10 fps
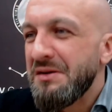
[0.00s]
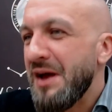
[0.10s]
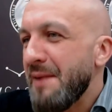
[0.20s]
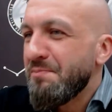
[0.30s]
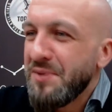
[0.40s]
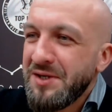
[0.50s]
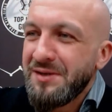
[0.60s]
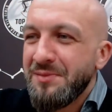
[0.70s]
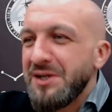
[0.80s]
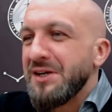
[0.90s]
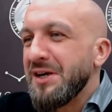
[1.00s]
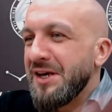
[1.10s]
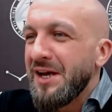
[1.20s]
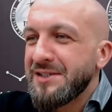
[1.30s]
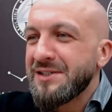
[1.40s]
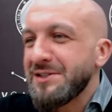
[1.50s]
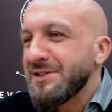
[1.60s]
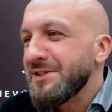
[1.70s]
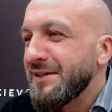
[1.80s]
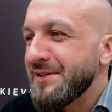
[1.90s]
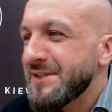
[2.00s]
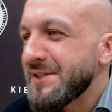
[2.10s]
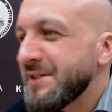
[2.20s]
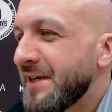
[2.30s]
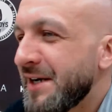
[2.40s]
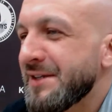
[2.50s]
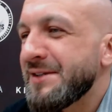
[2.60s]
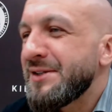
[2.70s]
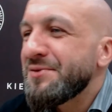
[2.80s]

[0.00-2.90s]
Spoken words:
happy being a gangster, this and that.